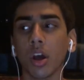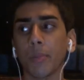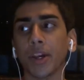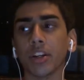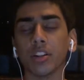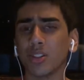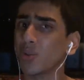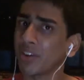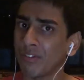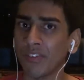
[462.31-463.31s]
because you
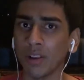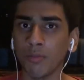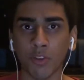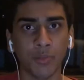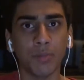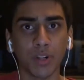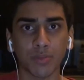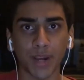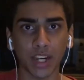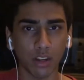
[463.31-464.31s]
can film from the
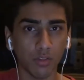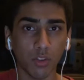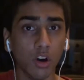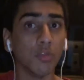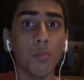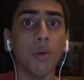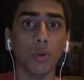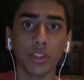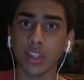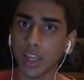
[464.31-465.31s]
perspective of
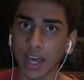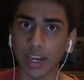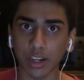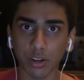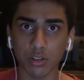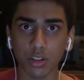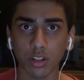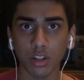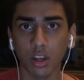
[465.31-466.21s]
both characters.